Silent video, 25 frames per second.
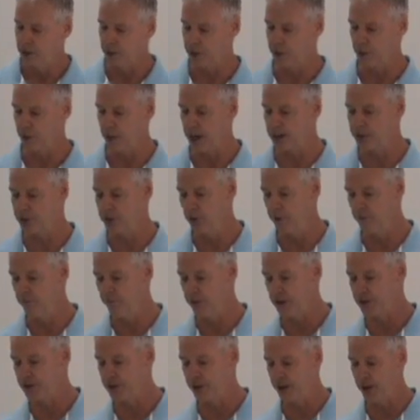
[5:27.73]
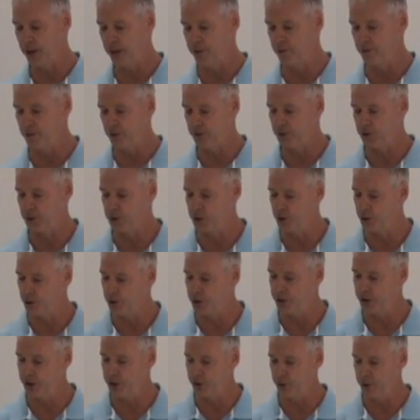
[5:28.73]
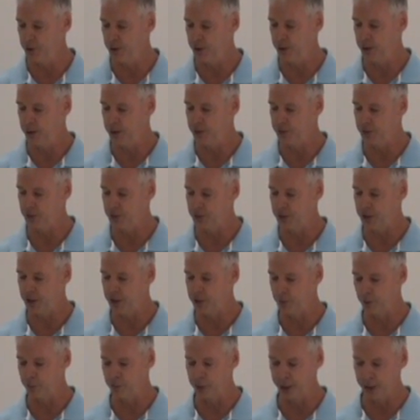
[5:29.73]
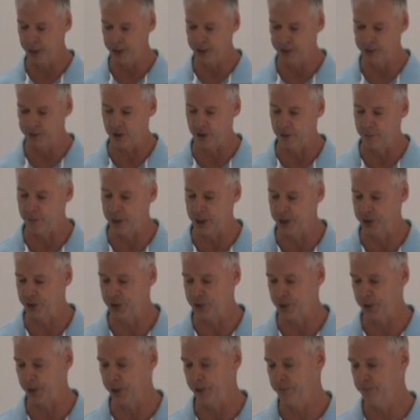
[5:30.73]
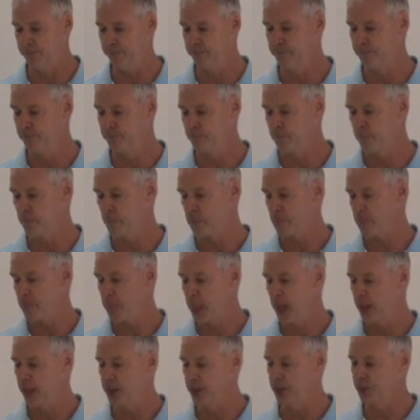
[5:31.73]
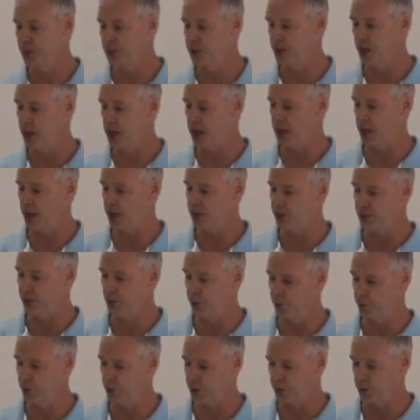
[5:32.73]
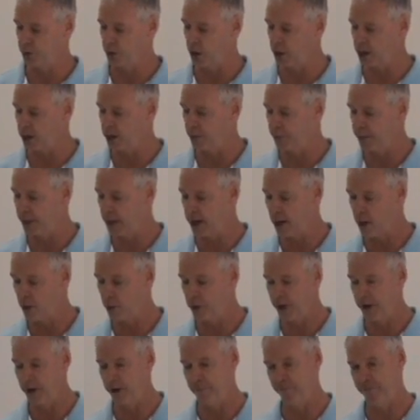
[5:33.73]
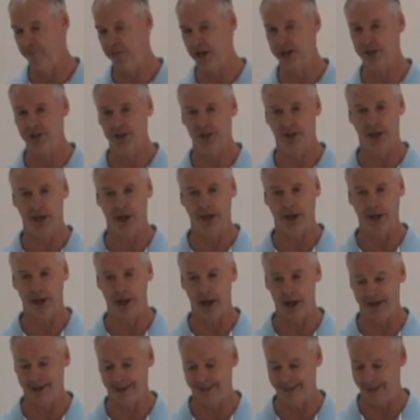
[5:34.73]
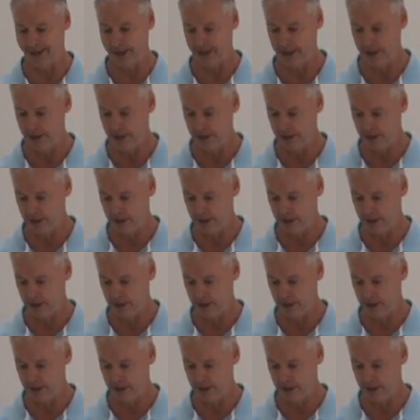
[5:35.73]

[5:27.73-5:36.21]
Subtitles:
The Correctional Investigative and Security Unit is a secret police of the ministry. The CISU does not come down and investigate anything.